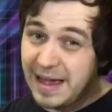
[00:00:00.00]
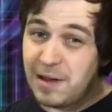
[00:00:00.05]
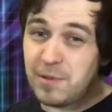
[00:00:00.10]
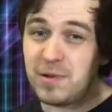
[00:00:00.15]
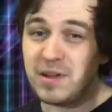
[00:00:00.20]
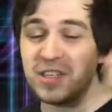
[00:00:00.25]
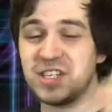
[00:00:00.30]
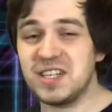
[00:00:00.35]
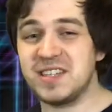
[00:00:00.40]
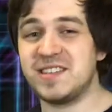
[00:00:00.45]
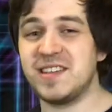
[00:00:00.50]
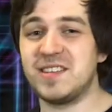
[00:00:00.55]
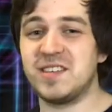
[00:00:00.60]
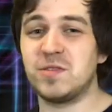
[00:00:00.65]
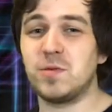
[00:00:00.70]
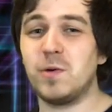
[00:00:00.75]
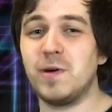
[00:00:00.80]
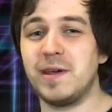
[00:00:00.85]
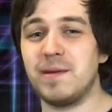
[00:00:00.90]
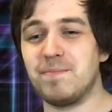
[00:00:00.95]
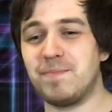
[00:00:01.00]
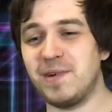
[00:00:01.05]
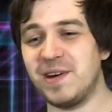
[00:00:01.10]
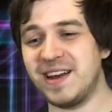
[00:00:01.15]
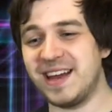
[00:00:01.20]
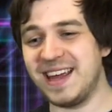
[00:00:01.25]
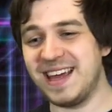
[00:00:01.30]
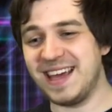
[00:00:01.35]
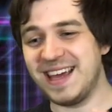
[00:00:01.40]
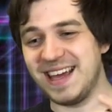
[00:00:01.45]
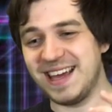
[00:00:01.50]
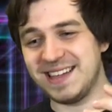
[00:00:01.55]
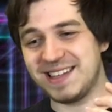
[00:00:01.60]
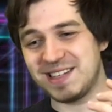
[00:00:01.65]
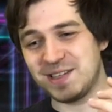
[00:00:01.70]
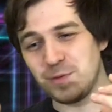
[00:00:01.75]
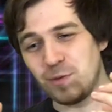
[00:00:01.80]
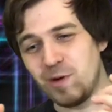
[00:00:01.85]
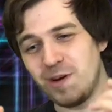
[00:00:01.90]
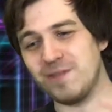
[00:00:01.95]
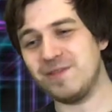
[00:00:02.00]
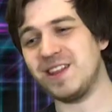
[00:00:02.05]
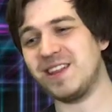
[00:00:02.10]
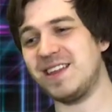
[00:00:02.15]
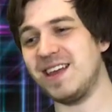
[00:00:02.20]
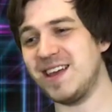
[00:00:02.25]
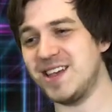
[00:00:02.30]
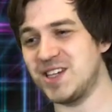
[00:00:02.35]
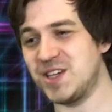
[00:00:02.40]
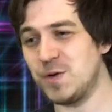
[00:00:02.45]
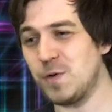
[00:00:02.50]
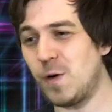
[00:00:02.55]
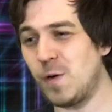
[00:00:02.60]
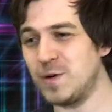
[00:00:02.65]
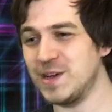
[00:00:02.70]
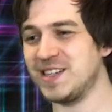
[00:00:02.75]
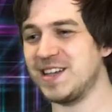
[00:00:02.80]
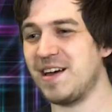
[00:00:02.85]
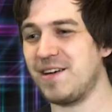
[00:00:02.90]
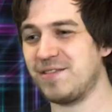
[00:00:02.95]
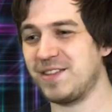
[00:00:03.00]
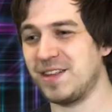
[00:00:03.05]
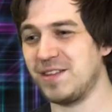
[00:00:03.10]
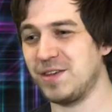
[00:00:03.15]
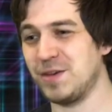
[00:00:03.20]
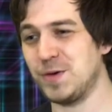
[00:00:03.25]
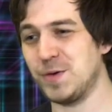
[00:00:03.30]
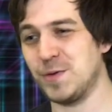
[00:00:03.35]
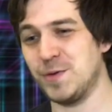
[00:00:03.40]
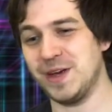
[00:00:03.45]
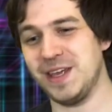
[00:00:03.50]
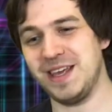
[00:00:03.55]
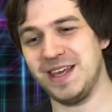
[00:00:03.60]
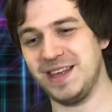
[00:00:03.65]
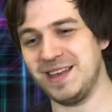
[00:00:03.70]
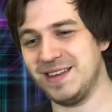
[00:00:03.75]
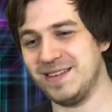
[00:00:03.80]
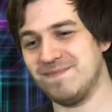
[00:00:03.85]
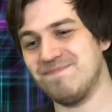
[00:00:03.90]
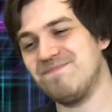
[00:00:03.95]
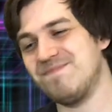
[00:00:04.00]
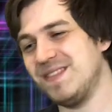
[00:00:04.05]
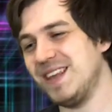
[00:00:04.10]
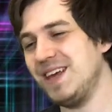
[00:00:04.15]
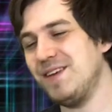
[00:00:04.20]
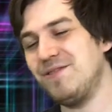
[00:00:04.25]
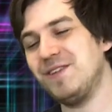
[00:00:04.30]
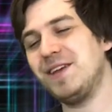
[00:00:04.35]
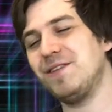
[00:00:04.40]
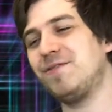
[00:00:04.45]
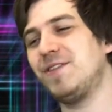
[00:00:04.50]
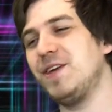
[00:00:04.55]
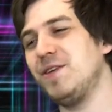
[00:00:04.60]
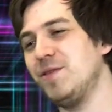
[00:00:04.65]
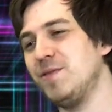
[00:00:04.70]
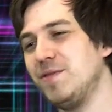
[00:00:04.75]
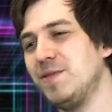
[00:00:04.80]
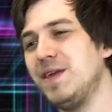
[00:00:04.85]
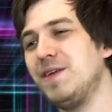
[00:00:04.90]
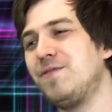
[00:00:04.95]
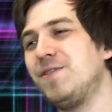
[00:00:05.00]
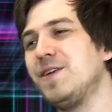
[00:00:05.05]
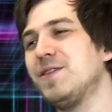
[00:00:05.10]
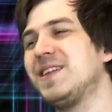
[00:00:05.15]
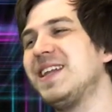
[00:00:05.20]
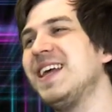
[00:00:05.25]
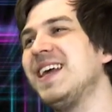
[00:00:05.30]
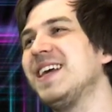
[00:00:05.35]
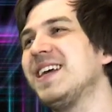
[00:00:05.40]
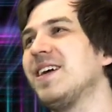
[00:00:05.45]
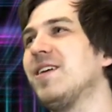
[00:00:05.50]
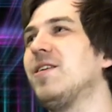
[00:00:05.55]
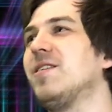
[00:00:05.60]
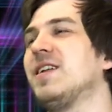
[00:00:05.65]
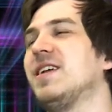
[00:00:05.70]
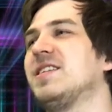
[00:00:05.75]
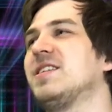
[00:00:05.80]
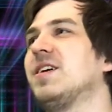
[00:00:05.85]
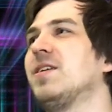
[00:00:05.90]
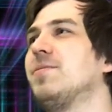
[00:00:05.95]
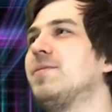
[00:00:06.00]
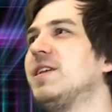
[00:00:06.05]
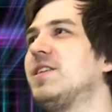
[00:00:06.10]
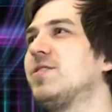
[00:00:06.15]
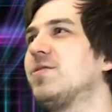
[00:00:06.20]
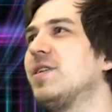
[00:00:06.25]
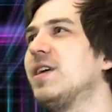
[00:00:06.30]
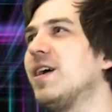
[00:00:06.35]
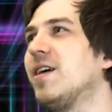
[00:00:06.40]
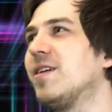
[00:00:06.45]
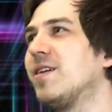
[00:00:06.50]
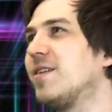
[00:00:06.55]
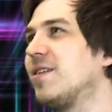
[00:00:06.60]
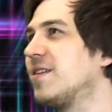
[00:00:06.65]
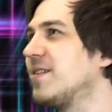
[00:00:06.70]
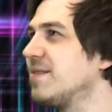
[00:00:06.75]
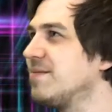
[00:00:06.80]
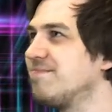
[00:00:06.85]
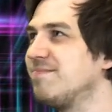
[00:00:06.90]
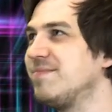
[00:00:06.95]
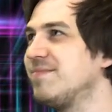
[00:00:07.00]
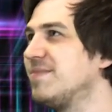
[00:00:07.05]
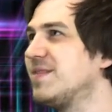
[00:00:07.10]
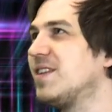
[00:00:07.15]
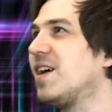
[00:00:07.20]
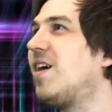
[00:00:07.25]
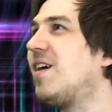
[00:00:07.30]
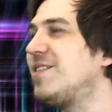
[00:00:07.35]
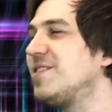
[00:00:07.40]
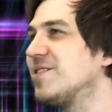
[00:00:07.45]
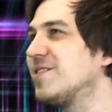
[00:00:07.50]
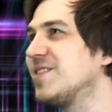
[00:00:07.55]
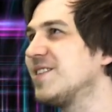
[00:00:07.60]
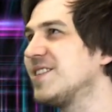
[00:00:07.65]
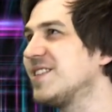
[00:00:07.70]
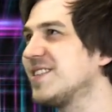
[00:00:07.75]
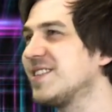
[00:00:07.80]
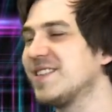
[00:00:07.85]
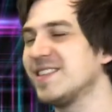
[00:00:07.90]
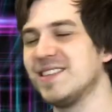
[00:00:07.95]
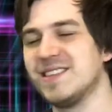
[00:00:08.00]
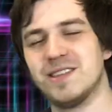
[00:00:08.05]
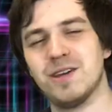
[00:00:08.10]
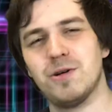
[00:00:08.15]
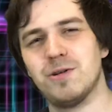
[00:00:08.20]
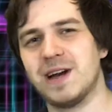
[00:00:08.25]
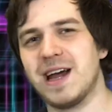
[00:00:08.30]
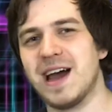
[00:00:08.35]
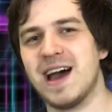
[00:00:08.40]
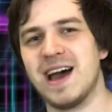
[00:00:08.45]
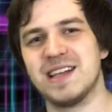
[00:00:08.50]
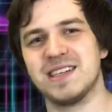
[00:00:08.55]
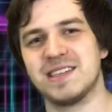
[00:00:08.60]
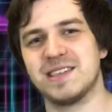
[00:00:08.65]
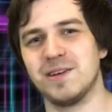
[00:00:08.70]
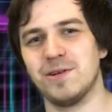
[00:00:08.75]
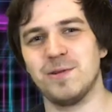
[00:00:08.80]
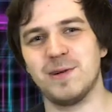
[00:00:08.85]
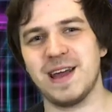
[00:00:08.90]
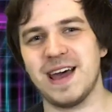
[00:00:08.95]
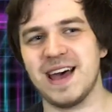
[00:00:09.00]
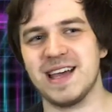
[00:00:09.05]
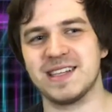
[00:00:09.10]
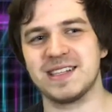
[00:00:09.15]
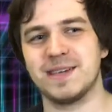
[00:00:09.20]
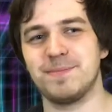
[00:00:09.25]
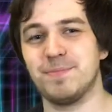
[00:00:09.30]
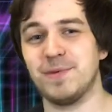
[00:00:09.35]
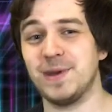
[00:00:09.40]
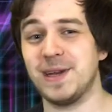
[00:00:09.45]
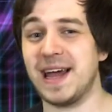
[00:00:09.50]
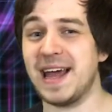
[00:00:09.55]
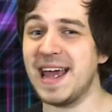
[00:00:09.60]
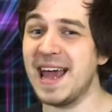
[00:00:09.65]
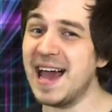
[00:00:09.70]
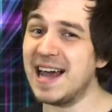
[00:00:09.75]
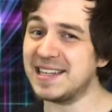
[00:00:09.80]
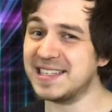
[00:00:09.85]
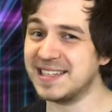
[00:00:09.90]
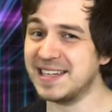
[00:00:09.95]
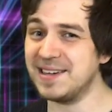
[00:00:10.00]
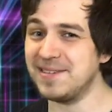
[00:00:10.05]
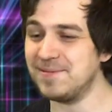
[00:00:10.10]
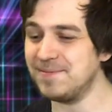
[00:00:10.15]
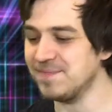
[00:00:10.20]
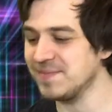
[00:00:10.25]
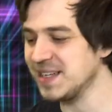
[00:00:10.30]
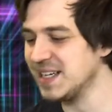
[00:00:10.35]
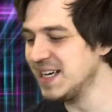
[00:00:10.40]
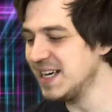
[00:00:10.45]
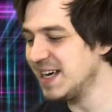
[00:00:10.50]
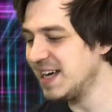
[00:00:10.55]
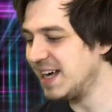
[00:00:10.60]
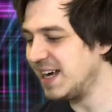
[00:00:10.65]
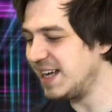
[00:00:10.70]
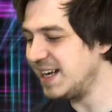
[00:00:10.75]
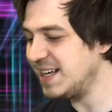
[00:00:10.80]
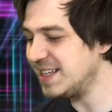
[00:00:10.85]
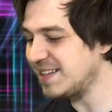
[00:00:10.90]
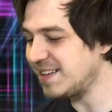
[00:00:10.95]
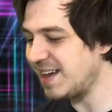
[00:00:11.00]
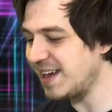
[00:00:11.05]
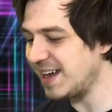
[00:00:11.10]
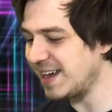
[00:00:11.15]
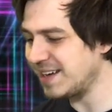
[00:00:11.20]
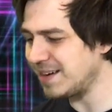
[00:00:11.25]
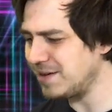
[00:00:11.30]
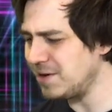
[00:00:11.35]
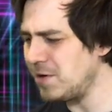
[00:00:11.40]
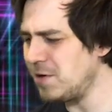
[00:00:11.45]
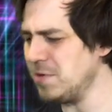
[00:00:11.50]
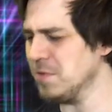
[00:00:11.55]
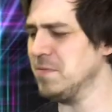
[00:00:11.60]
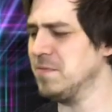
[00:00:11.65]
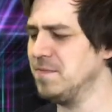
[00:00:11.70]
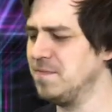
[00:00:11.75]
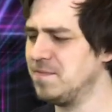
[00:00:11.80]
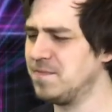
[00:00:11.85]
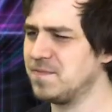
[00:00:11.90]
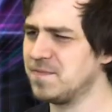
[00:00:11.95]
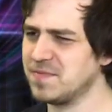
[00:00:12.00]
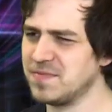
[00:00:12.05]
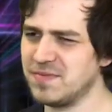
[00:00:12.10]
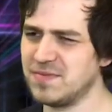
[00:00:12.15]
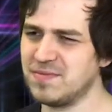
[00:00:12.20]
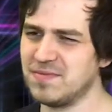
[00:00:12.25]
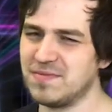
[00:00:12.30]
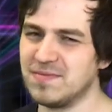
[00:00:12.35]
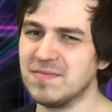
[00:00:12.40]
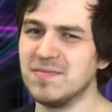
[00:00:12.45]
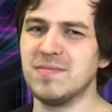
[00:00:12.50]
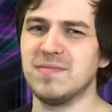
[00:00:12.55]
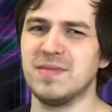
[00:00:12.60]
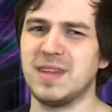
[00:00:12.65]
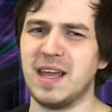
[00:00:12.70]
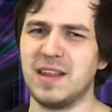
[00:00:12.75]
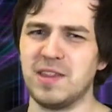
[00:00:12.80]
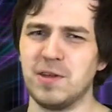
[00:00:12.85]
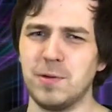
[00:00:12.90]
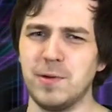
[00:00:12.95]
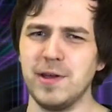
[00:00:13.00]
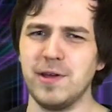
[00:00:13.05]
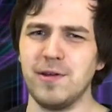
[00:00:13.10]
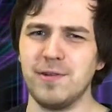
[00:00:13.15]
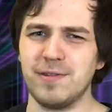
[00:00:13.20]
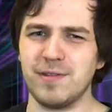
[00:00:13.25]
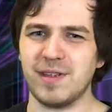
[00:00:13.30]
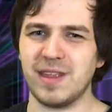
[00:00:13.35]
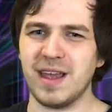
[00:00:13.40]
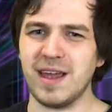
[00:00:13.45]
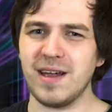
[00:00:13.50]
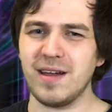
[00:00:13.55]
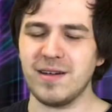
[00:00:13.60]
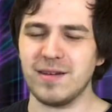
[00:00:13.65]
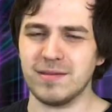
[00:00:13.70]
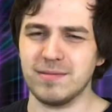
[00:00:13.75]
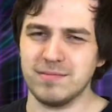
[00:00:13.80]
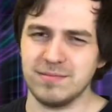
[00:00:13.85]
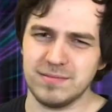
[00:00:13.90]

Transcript: How much is this toy? But it's one of the things you always have to do. Even if you if you think, oh, that's gonna be three hundred dollars, don't ask, don't ask. But I ask him, and he's like, oh, that toy over there,